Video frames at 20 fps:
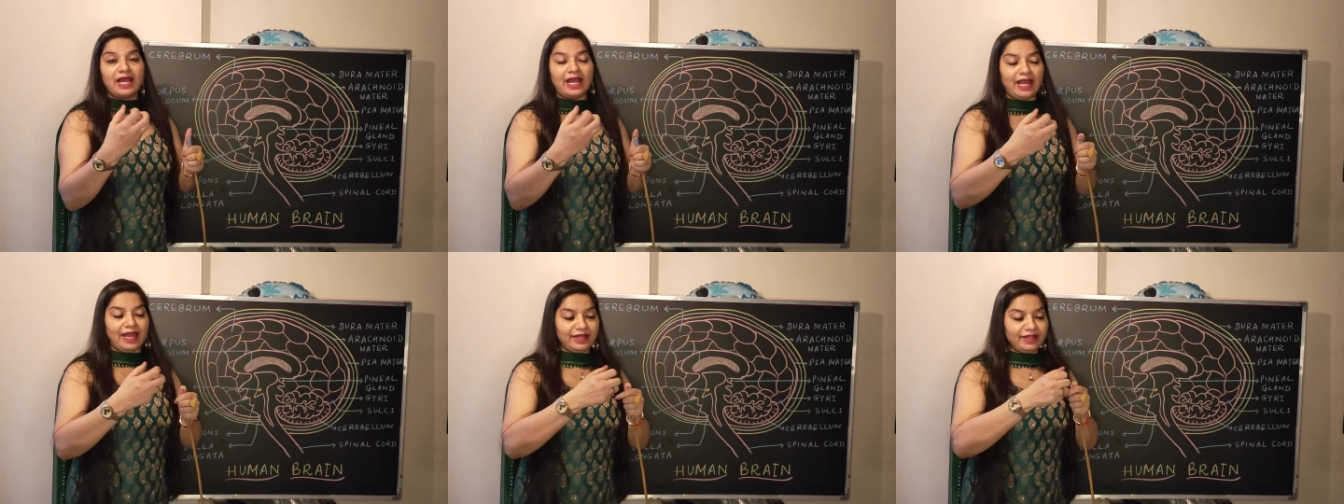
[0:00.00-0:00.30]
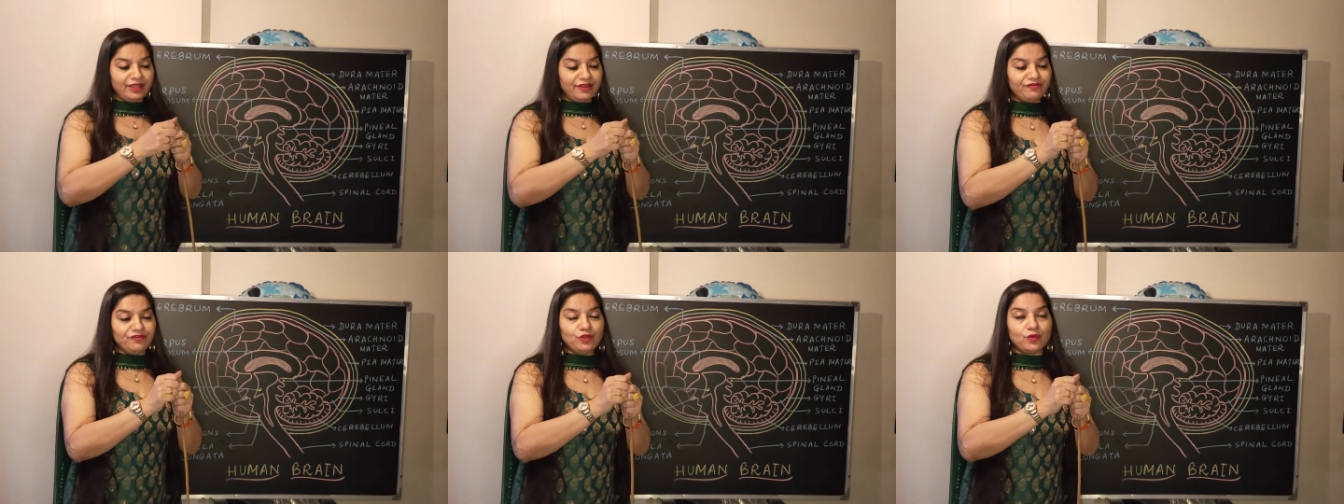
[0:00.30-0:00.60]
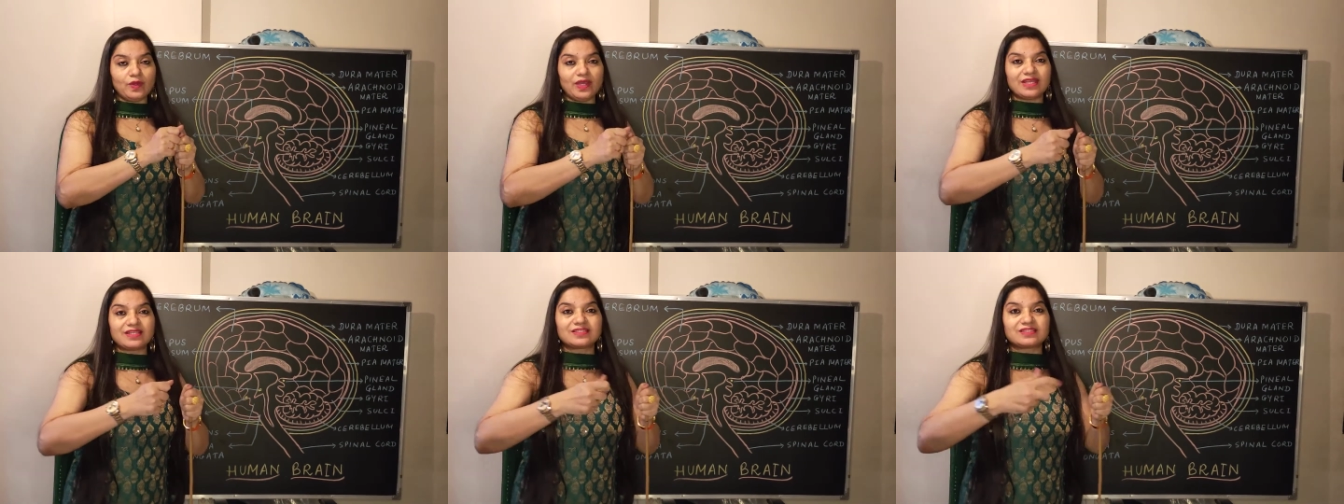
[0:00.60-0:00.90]
and if
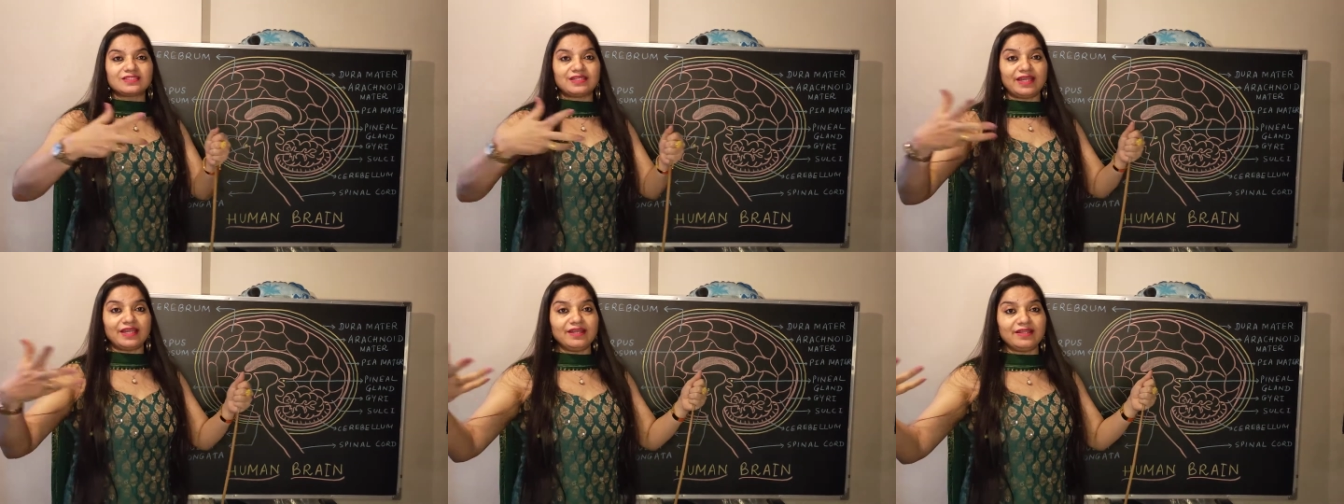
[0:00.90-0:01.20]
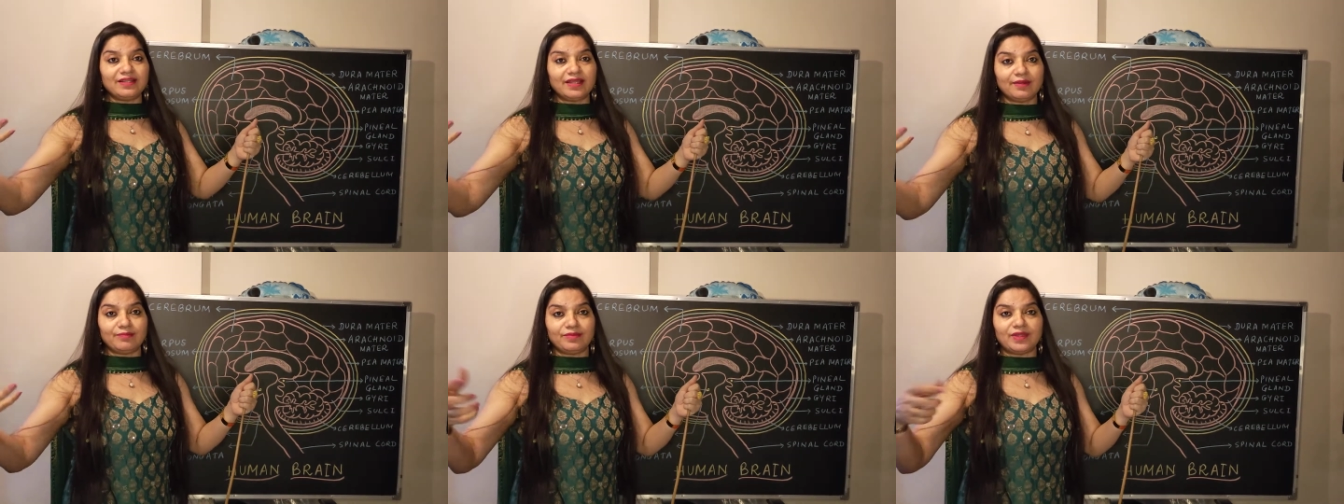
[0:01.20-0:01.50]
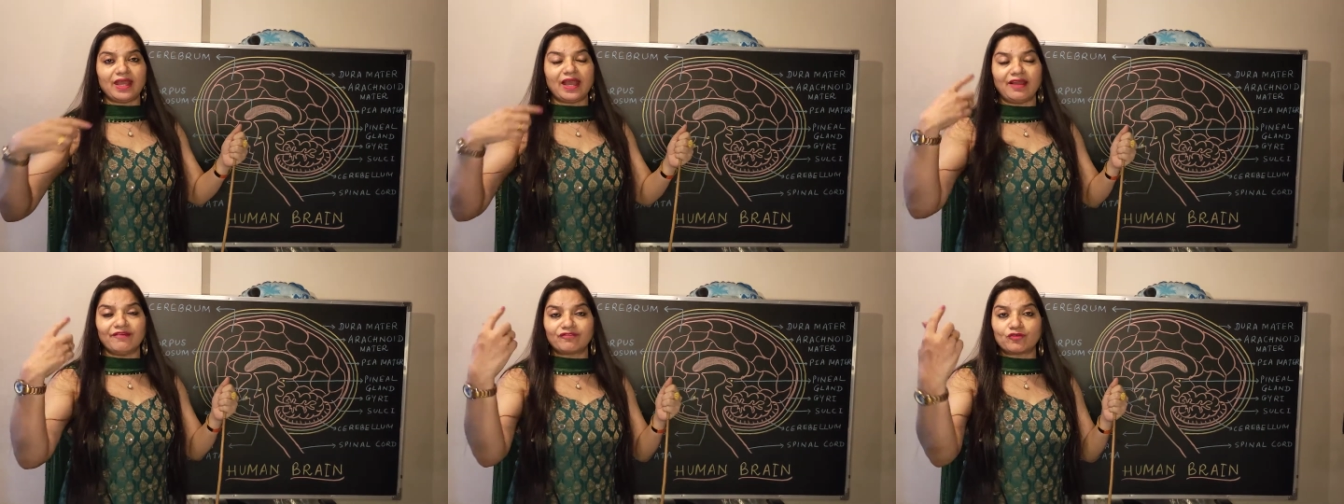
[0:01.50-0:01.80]
you extend them
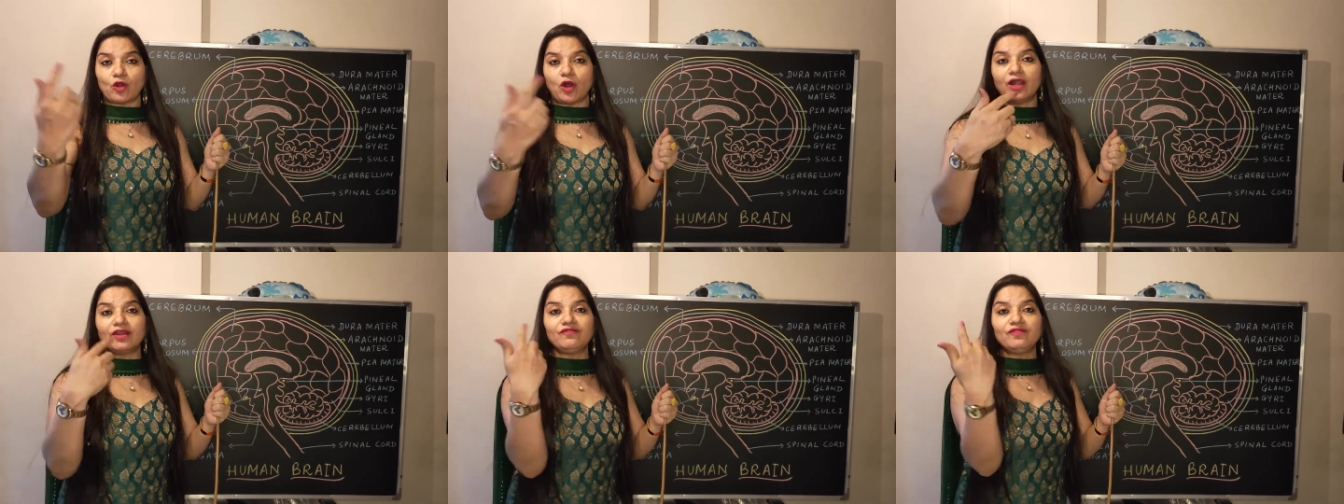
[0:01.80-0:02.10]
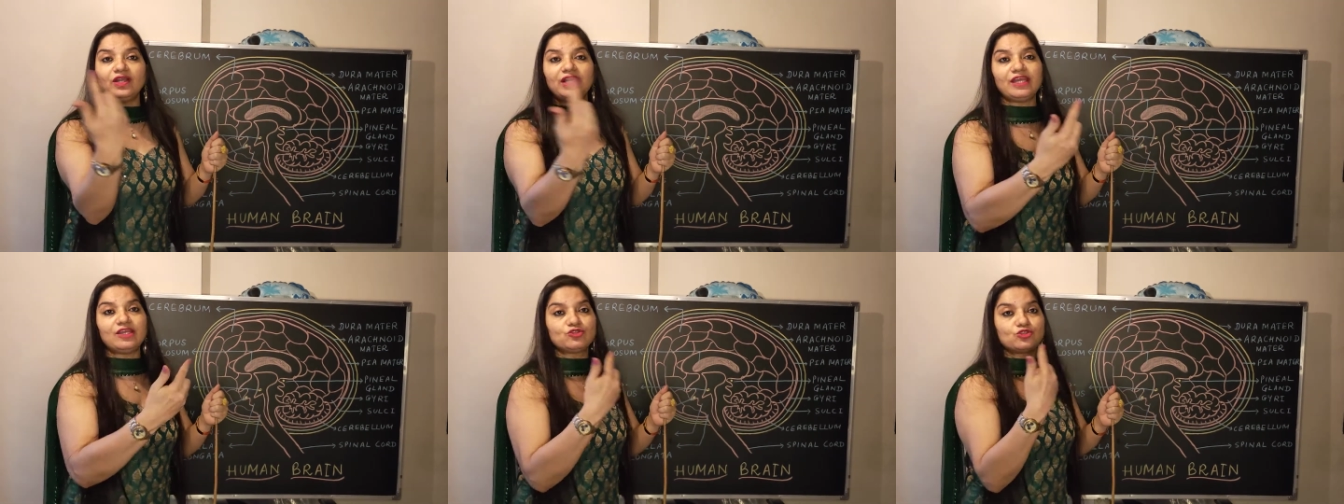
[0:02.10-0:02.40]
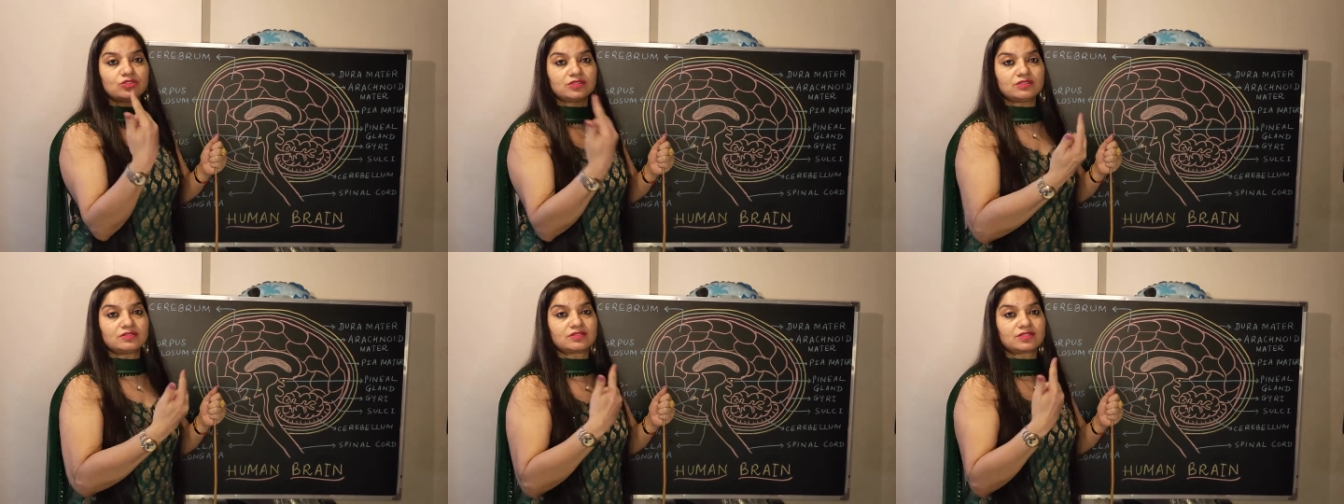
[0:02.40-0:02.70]
they have
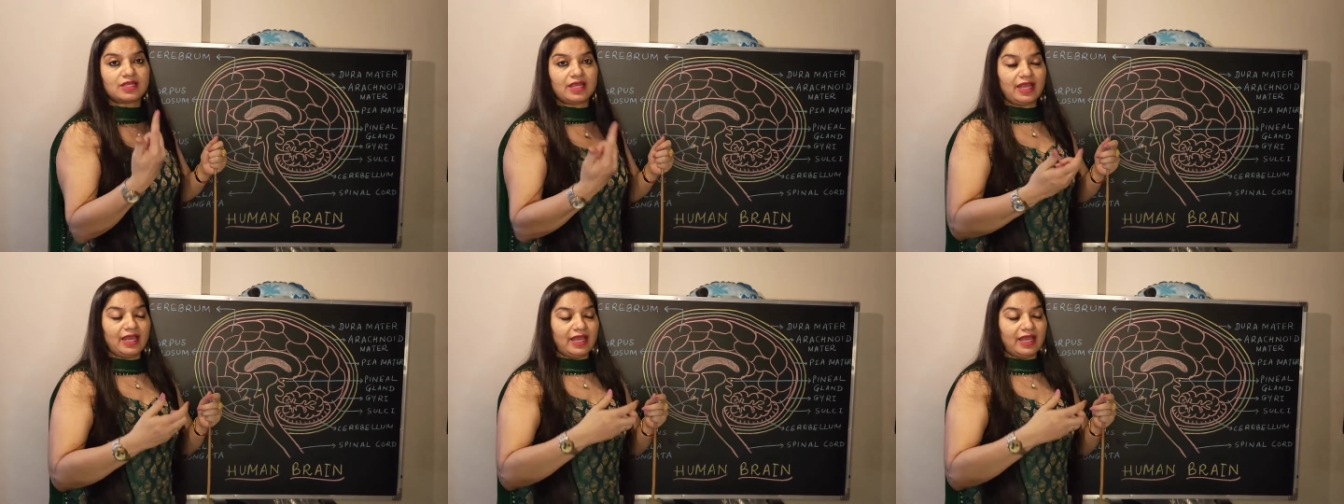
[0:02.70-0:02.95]
convolutions,